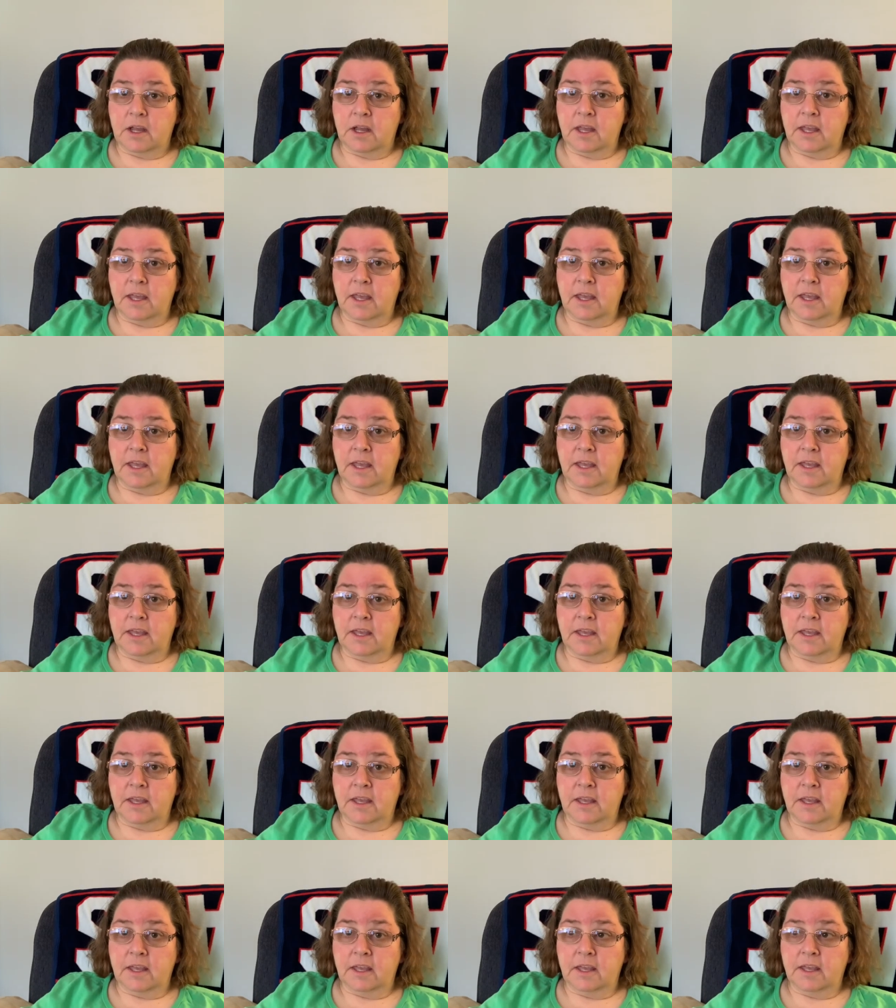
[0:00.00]
a,
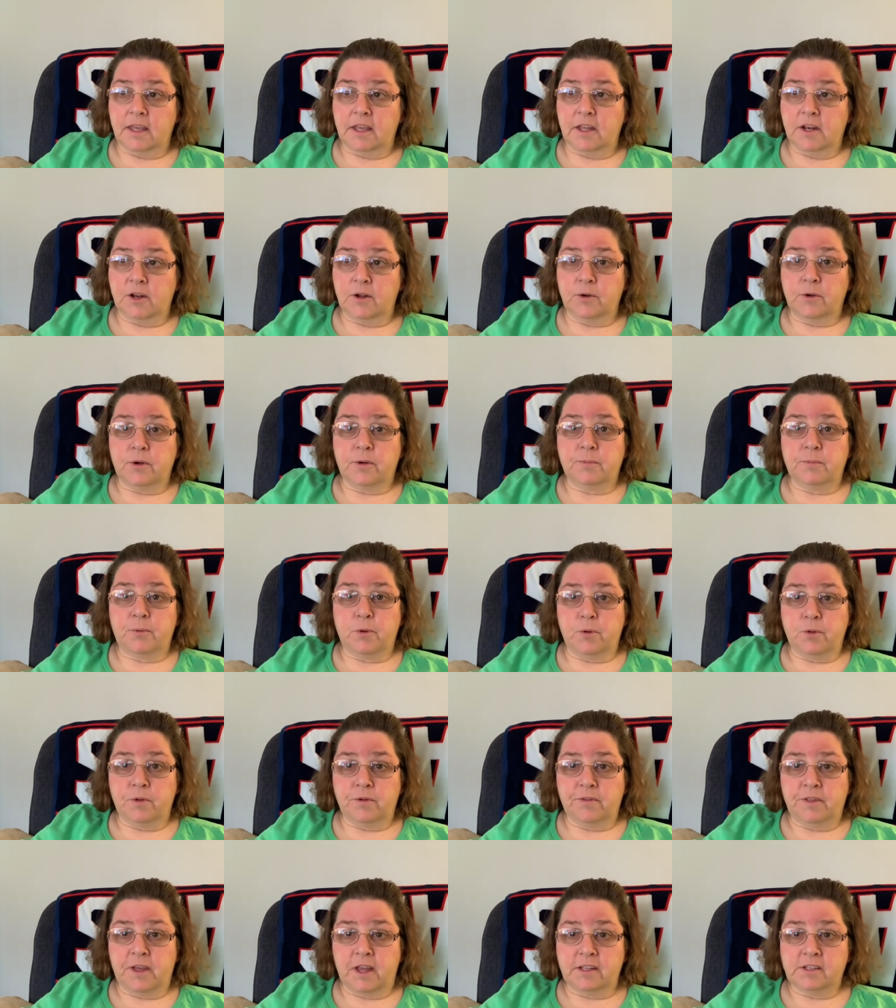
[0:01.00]
you know, a bowl
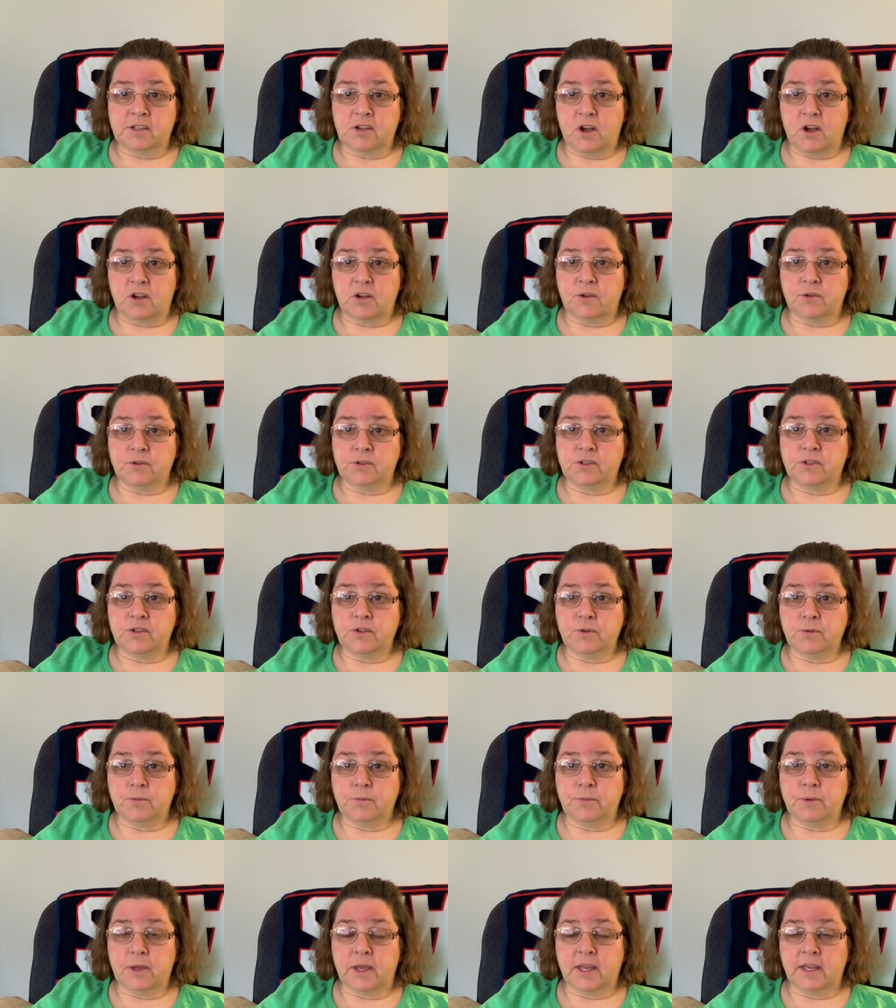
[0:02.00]
of that taco
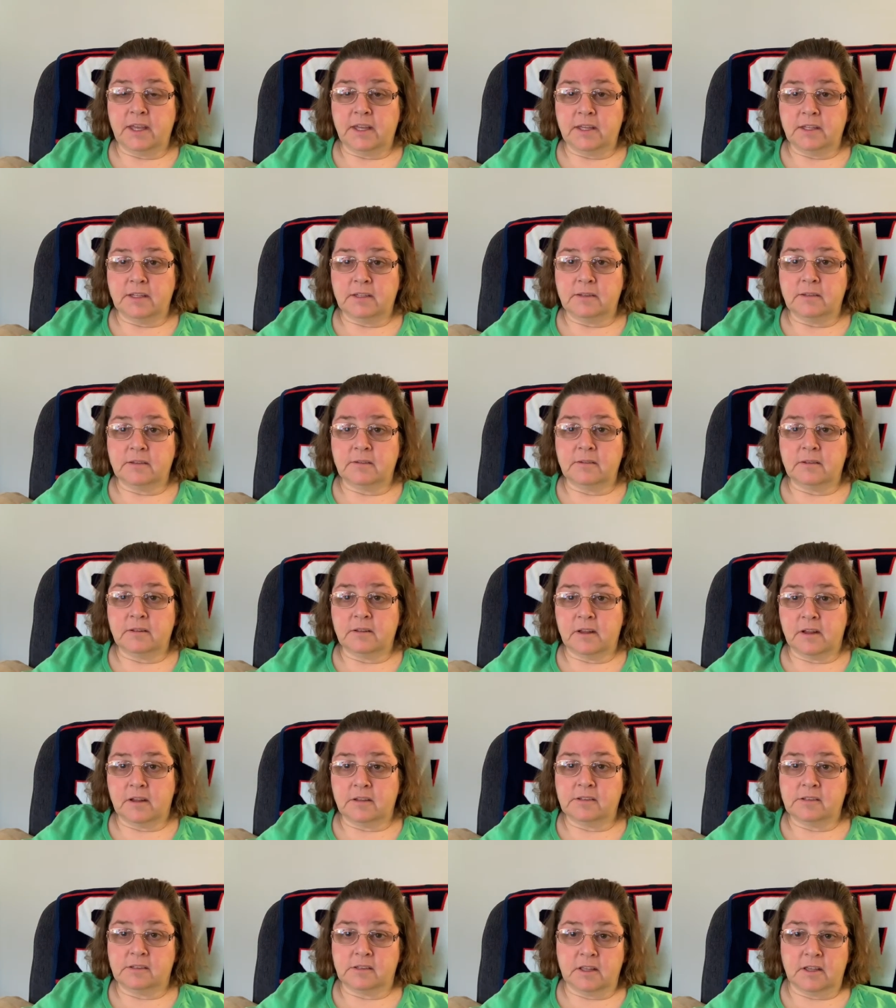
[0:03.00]
soup and
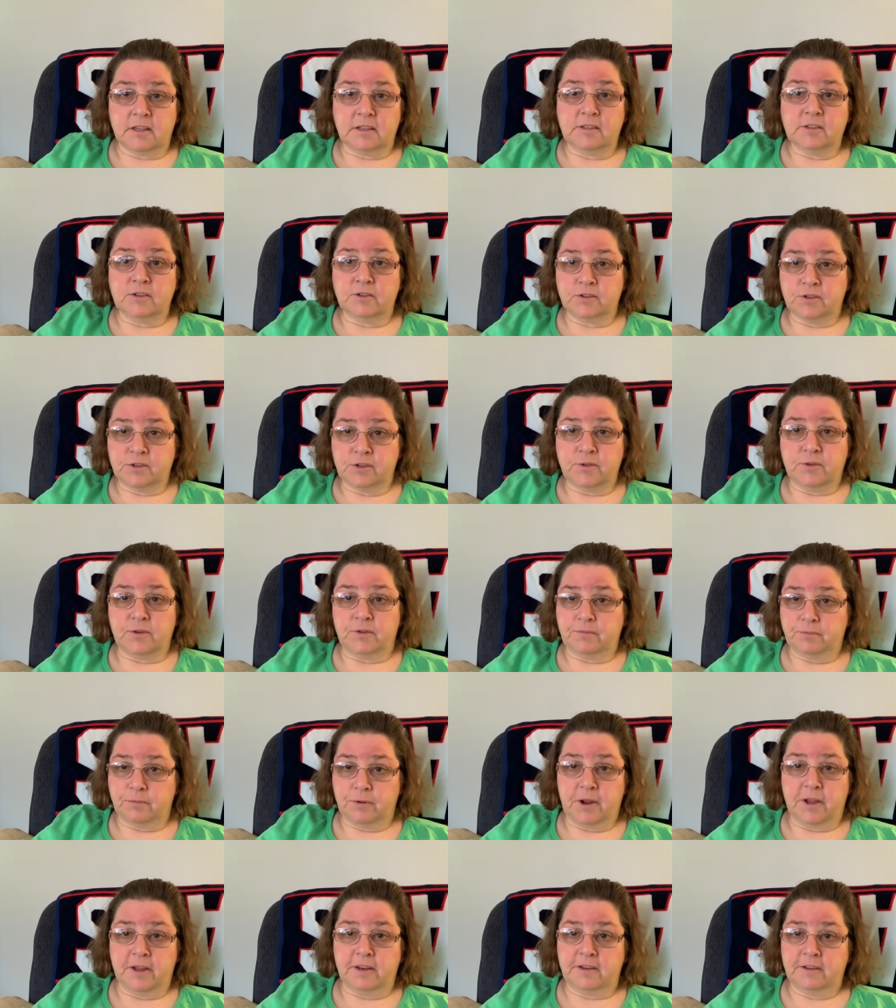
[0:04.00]
a slice or two of
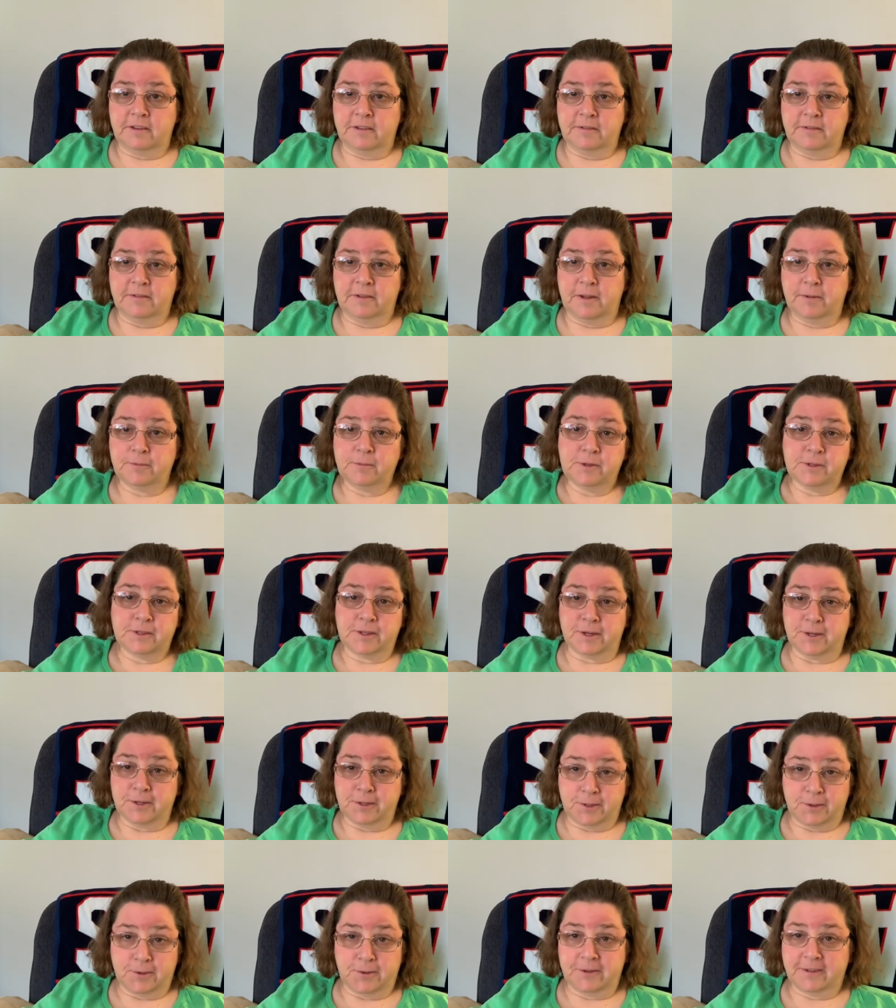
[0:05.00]
bread. I'm just going
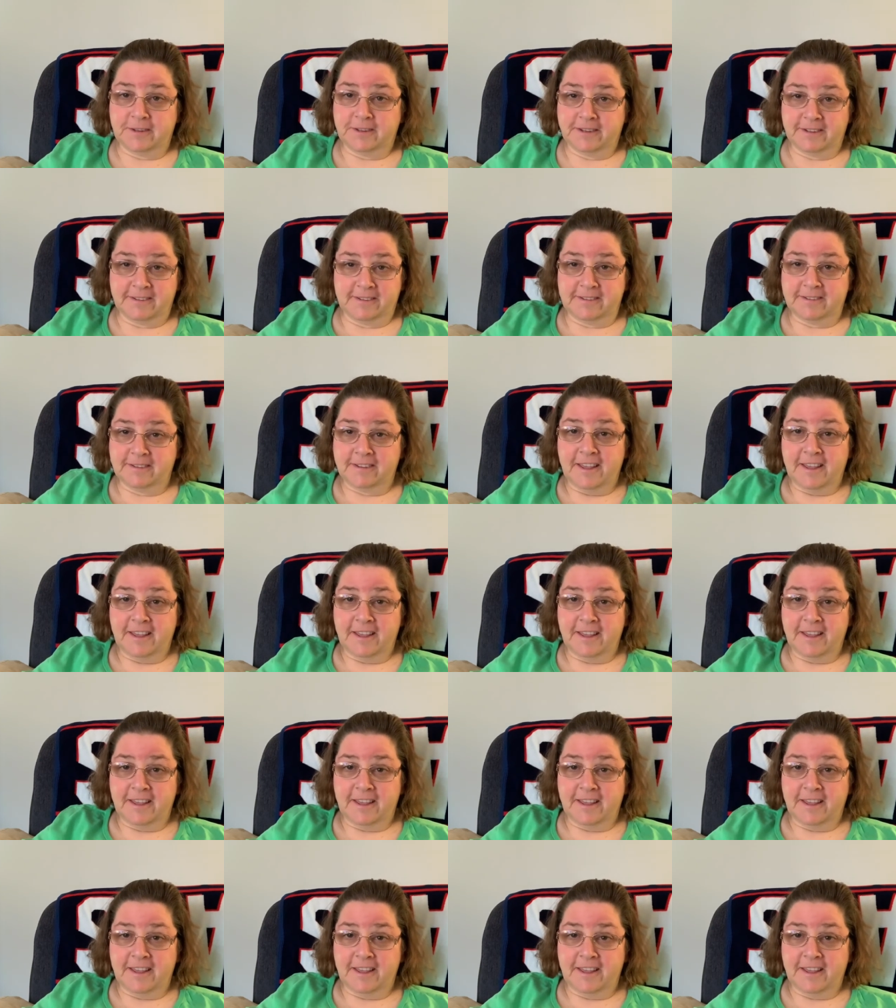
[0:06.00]
to do it because